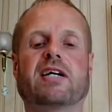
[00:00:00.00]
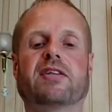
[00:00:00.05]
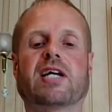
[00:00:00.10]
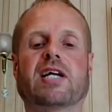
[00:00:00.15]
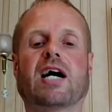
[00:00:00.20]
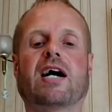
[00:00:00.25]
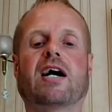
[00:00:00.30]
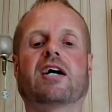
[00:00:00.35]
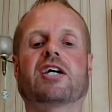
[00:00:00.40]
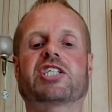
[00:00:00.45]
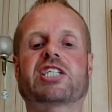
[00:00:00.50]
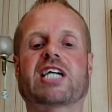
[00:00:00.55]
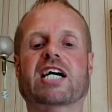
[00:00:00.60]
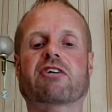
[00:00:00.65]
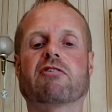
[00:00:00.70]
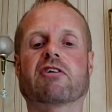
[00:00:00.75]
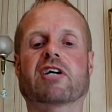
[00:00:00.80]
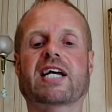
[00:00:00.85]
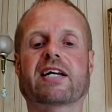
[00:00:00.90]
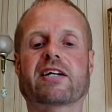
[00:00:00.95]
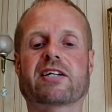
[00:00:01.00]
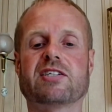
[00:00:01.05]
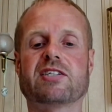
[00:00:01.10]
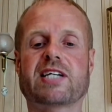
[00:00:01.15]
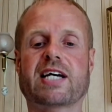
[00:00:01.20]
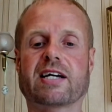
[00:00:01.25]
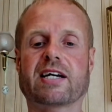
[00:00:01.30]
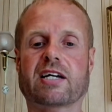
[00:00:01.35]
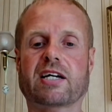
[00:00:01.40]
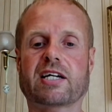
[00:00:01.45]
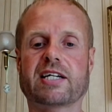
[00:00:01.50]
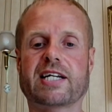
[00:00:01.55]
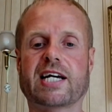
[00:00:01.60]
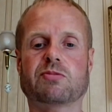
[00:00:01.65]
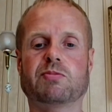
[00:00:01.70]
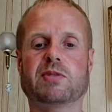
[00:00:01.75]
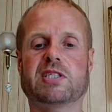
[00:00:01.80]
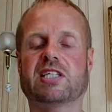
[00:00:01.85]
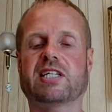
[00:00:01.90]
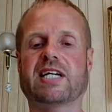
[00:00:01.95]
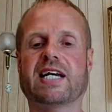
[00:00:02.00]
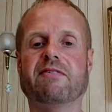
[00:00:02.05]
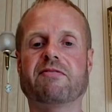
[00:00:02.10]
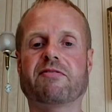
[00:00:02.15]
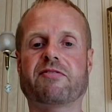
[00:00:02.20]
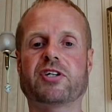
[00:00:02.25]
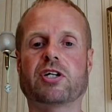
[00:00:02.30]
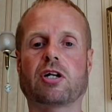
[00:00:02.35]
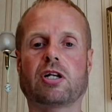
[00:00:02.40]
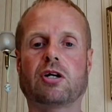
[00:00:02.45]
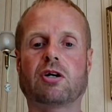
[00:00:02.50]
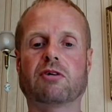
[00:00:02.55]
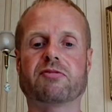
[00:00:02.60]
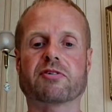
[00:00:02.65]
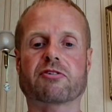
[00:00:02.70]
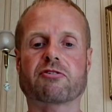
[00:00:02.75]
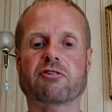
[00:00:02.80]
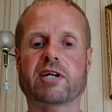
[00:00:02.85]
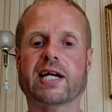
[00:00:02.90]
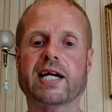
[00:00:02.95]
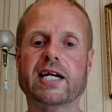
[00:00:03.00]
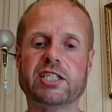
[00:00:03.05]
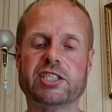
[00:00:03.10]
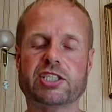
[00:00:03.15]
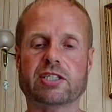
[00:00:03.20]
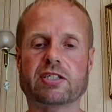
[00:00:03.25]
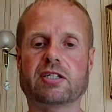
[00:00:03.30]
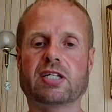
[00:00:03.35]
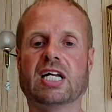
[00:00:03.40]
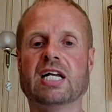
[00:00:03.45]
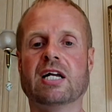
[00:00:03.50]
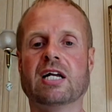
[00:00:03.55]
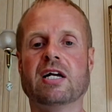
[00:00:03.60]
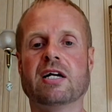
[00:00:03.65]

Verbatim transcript: and the heart chakra connects me to the infinite love of creation